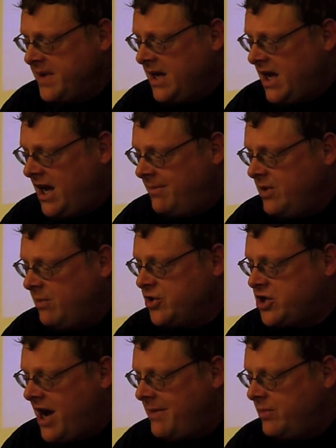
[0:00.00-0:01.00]
The most
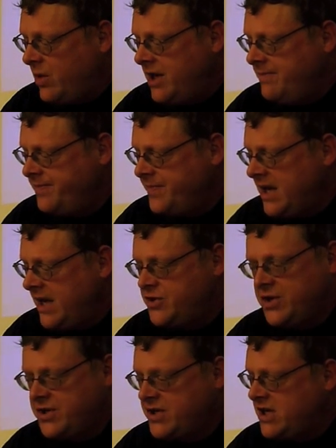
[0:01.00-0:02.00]
common one. It's
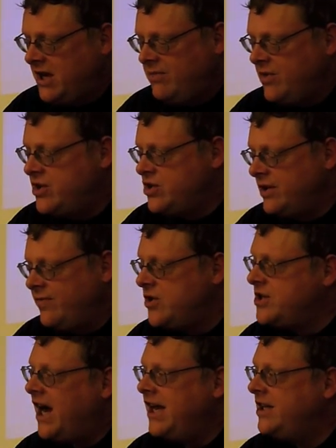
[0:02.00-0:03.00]
just originally for
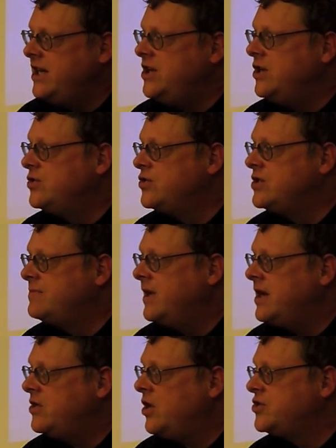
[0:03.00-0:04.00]
dialing users,
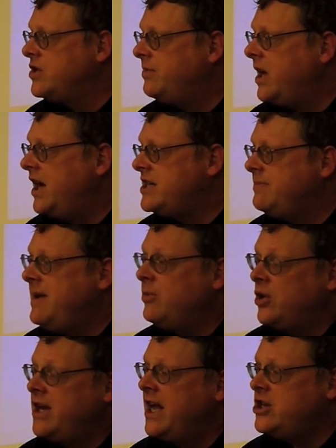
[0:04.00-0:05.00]
but it also applies to people
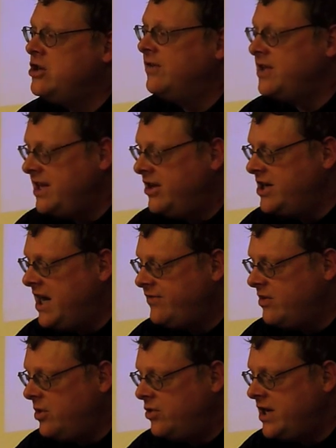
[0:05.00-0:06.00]
connected over the internet
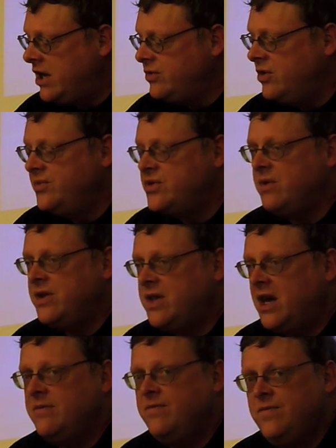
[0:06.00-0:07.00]
from hotel rooms with
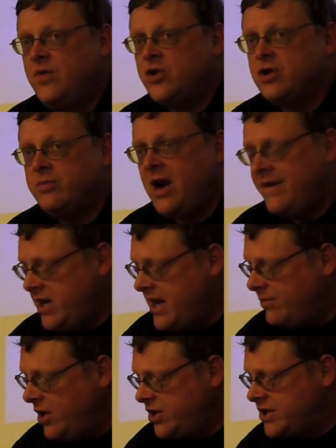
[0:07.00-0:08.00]
virtual private
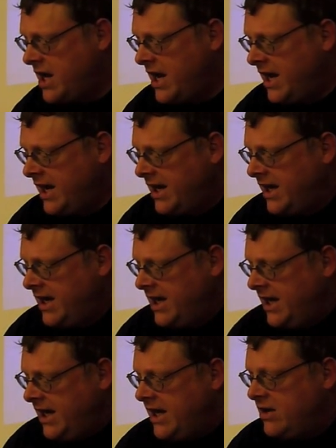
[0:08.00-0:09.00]
networks.
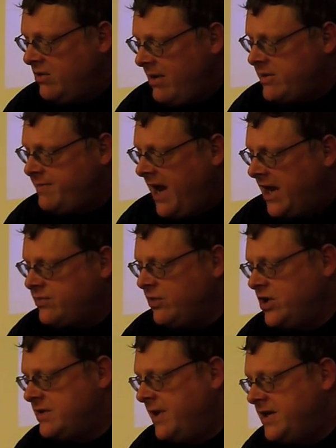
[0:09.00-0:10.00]
It encrypts
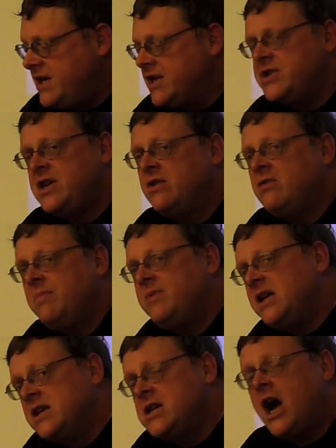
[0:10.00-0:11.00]
passwords, but it doesn't encrypt
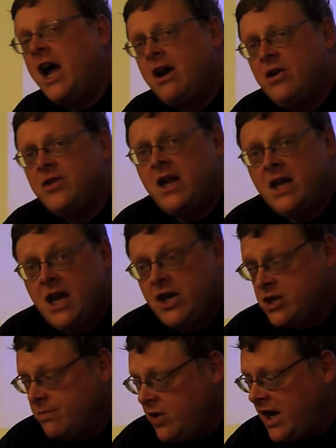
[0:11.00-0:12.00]
the entire
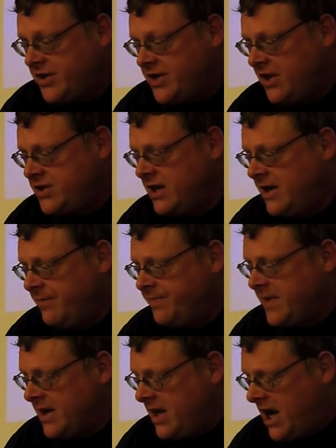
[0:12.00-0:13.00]
authentication process.
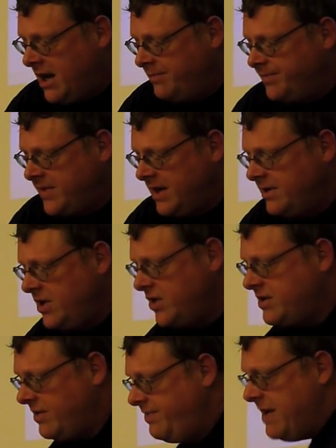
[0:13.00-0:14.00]
There's
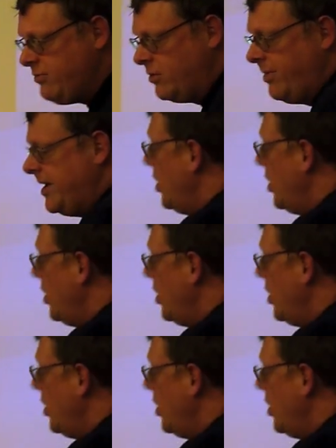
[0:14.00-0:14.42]
people who will be